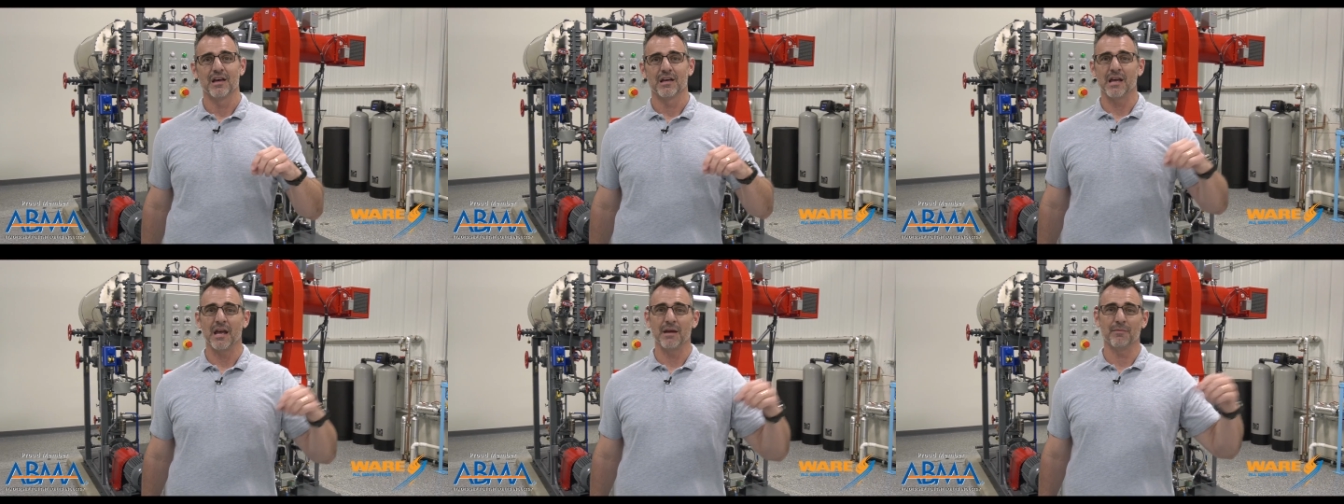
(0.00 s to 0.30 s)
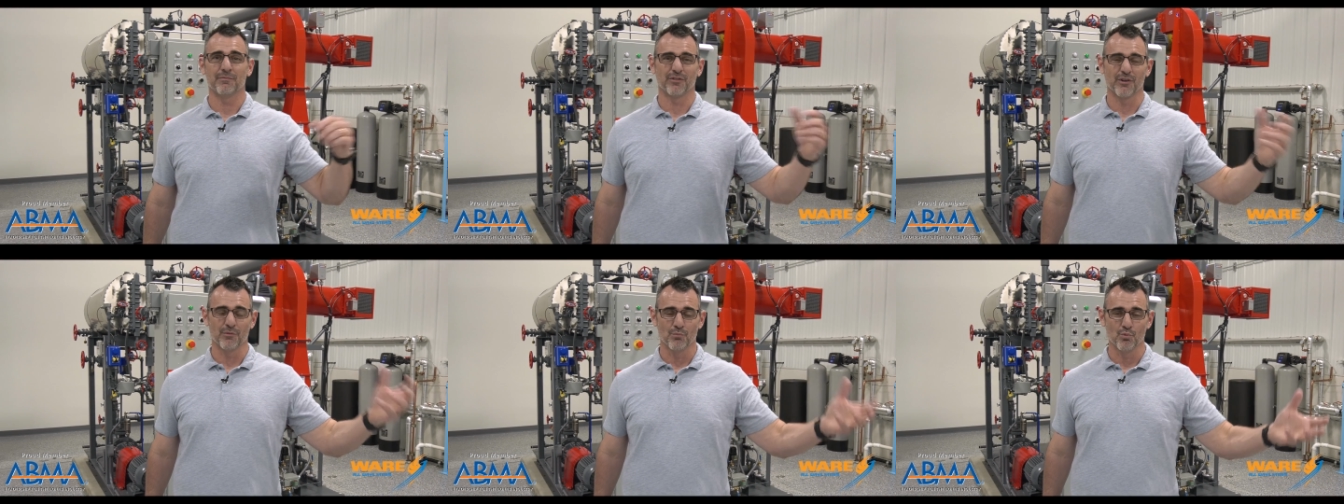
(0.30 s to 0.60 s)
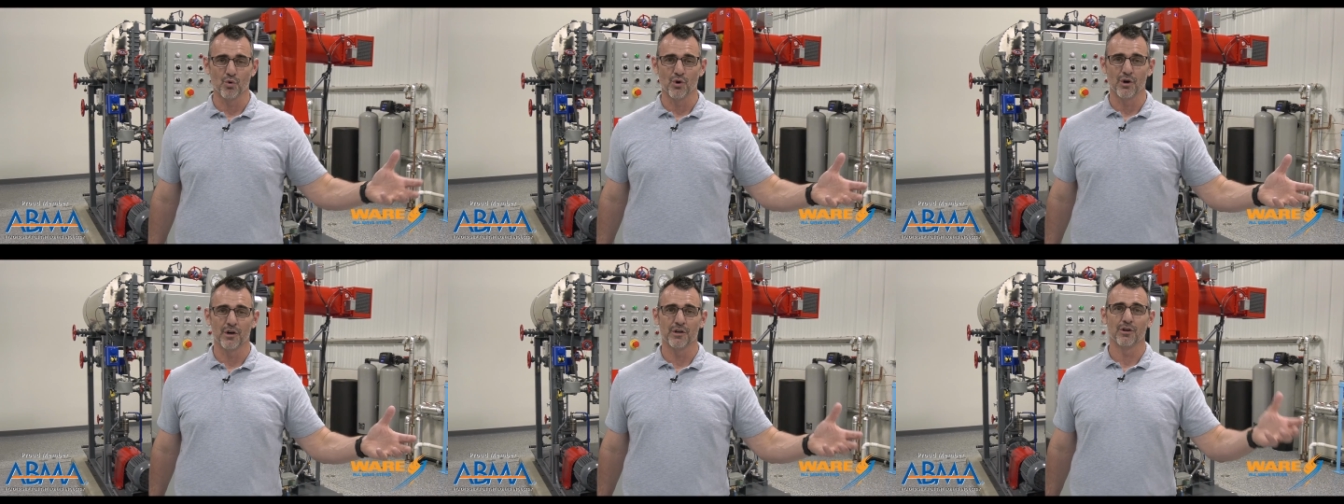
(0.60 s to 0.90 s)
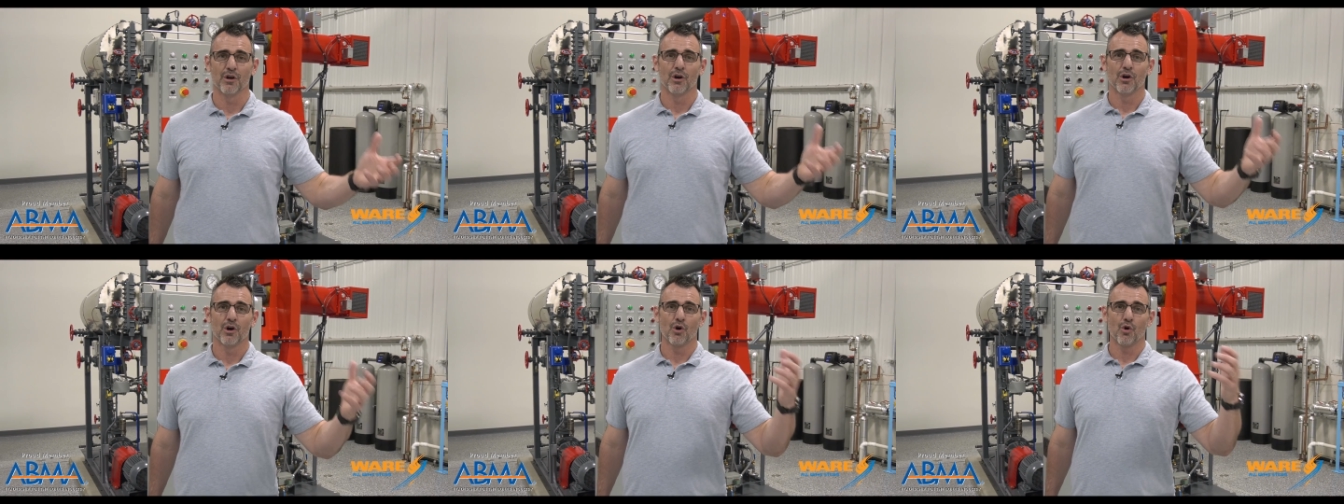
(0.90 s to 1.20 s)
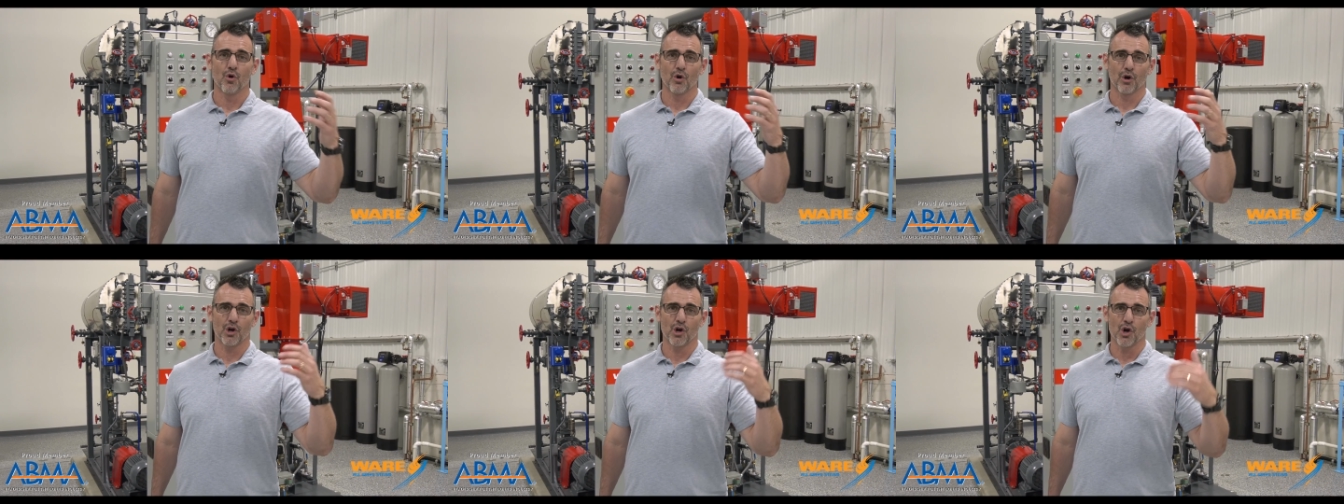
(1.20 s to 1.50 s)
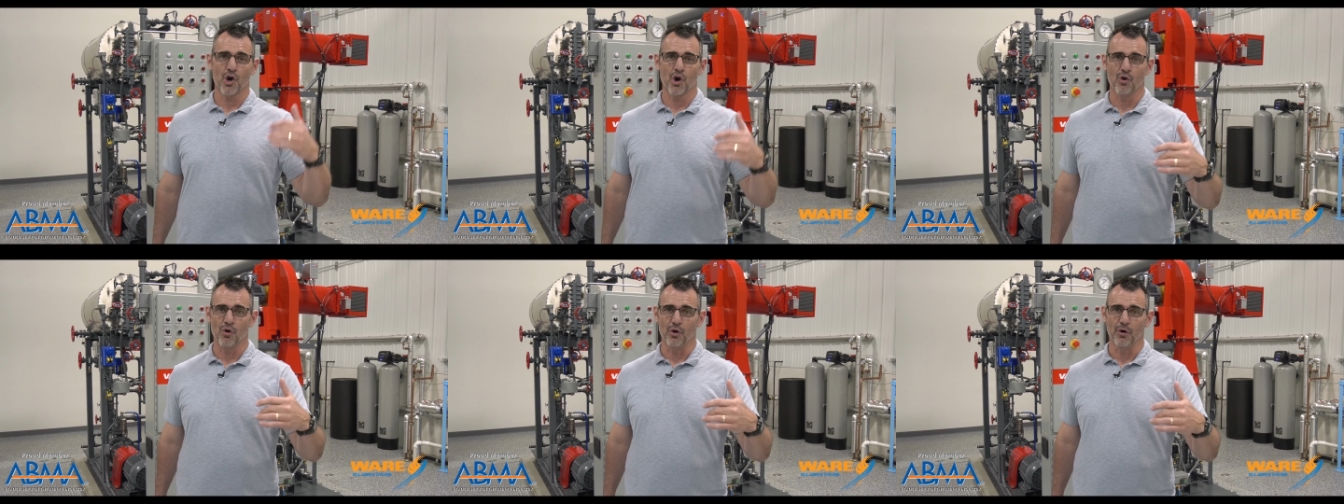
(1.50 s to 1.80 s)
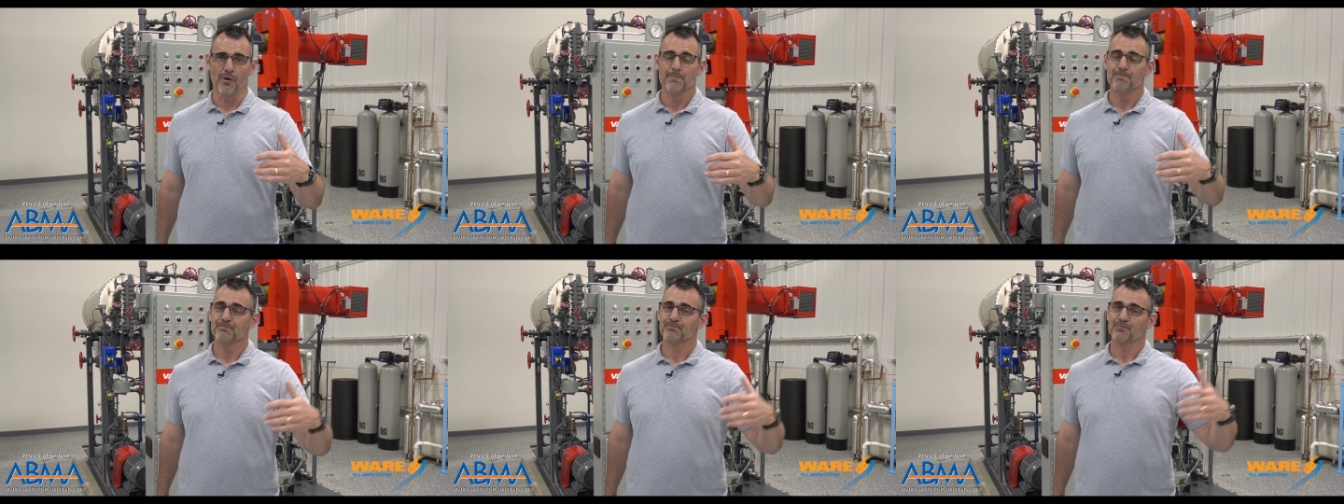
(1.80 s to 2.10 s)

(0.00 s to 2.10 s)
came from wood or coal.